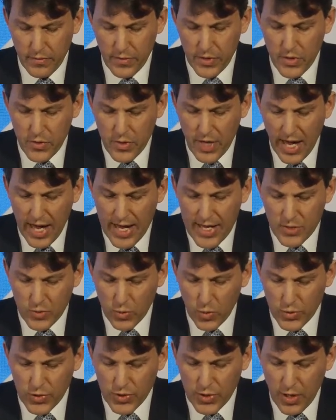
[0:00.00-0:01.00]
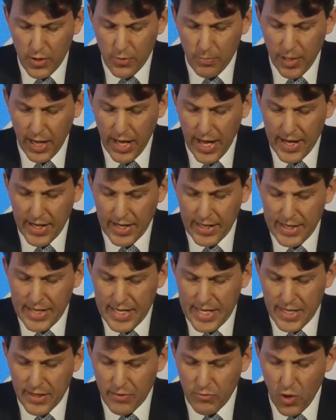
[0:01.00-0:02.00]
The UK is also playing a
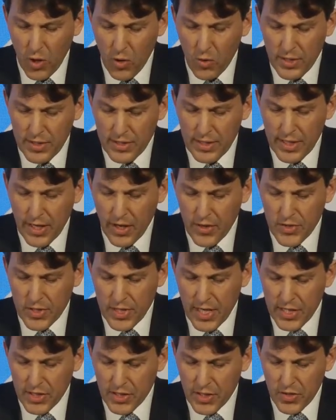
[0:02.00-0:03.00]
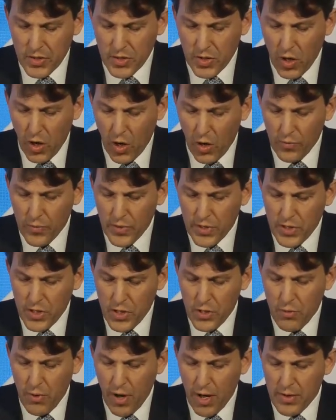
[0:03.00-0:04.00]
leading role in negotiations on the
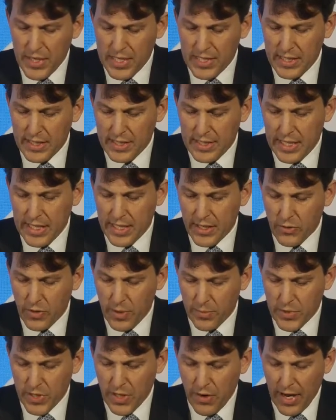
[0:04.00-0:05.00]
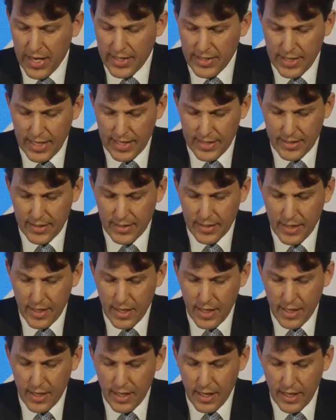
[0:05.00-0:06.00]
new OECD crypto assets
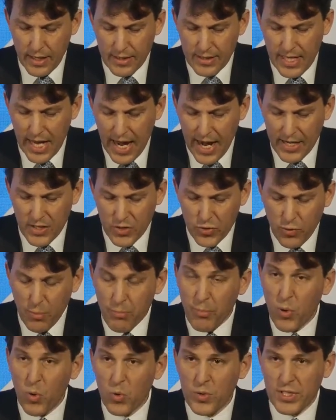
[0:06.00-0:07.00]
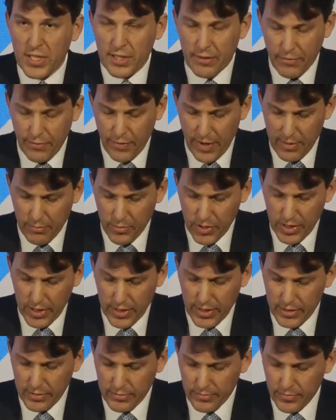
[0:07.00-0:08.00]
tax reporting
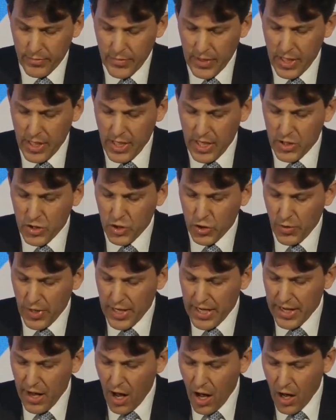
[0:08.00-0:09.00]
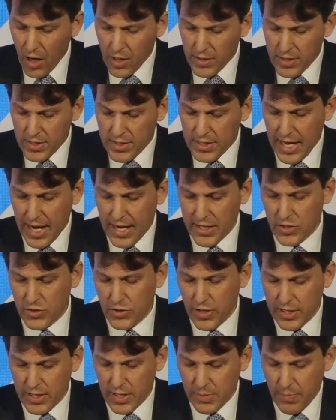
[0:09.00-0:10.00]
framework, ensuring enhanced tax
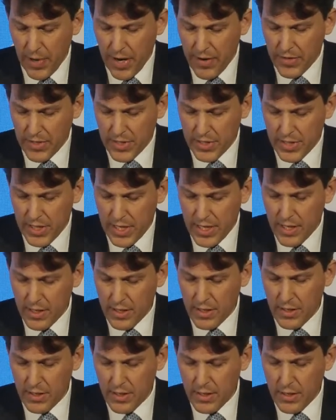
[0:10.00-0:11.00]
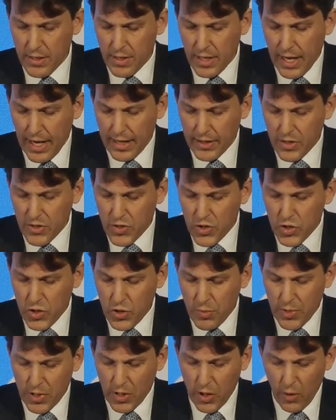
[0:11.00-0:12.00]
transparency and
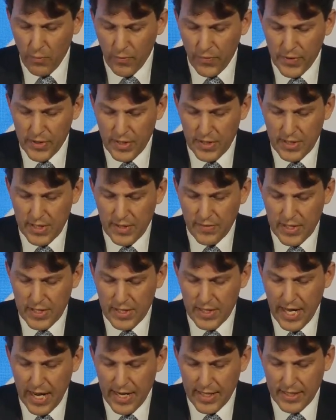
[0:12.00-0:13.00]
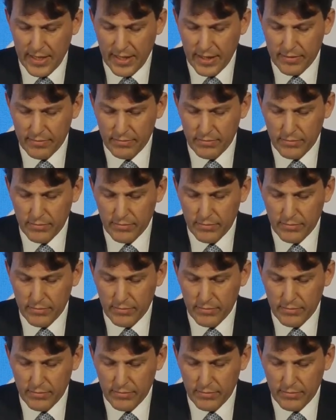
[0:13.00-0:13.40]
consumer confidence in the sector,